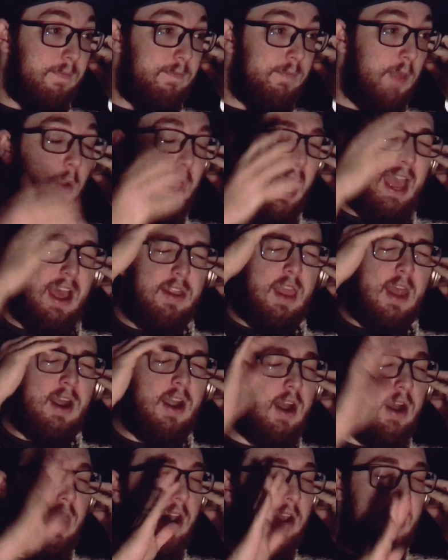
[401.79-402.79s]
Okay,
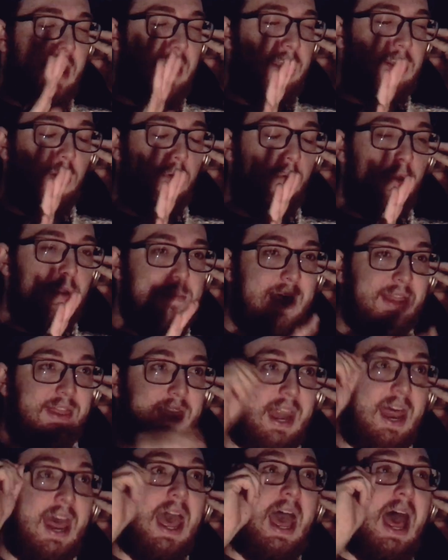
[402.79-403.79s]
no, don't worry about
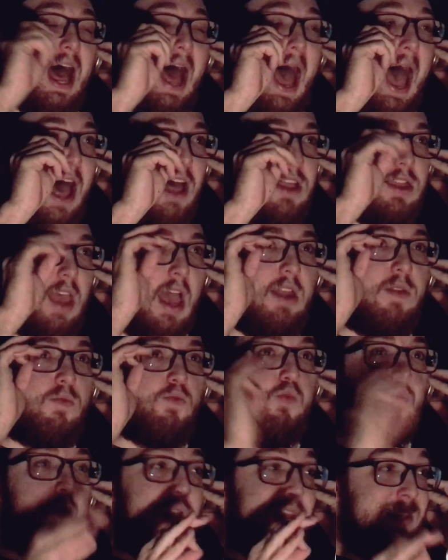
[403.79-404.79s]
that.
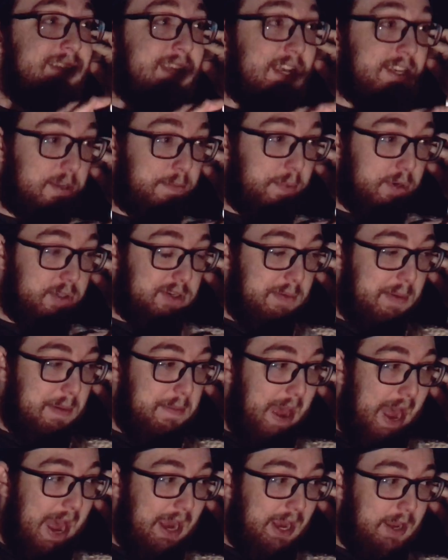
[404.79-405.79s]
When is he supposed to be
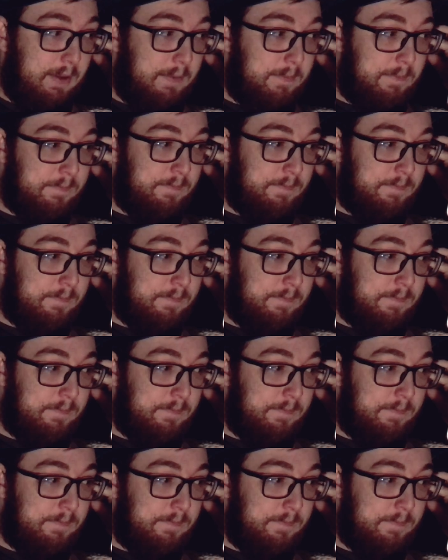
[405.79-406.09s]
back?